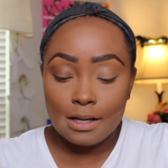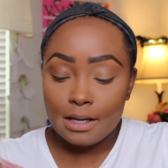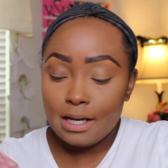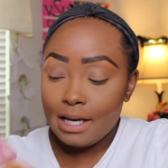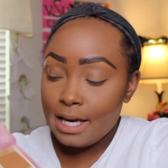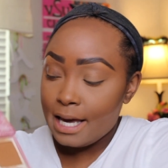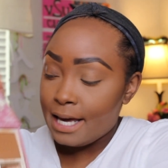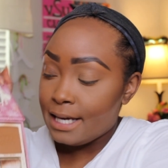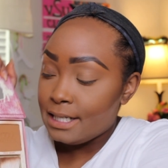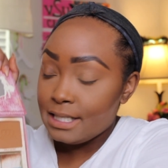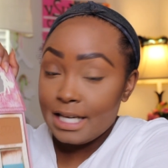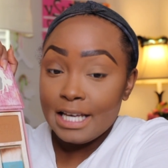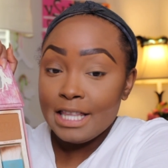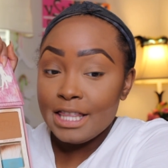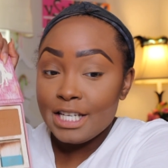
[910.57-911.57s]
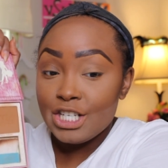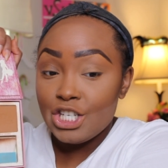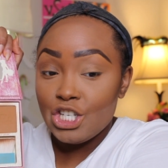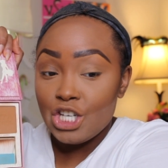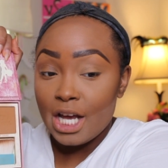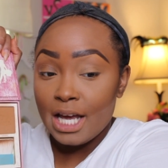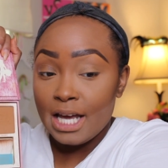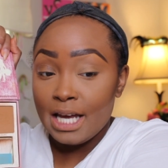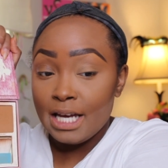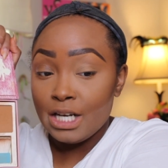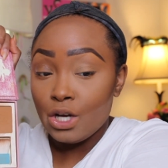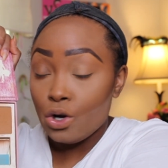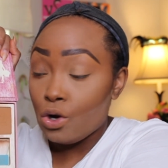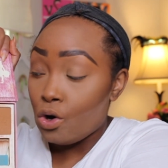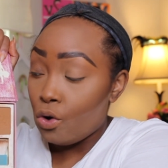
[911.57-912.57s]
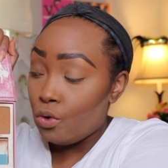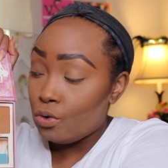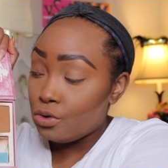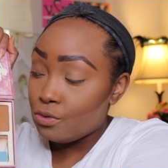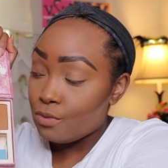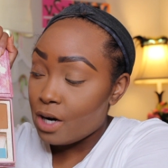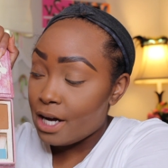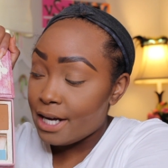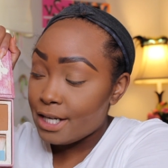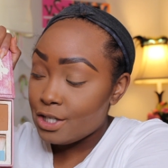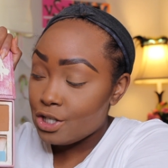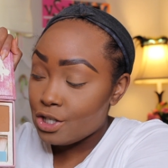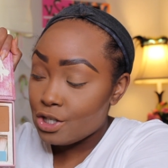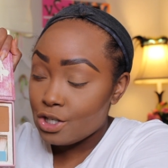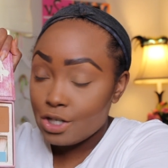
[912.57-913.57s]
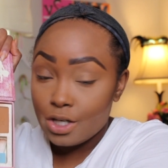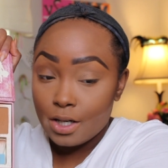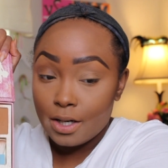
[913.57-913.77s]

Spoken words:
and in the shade Gold Rush.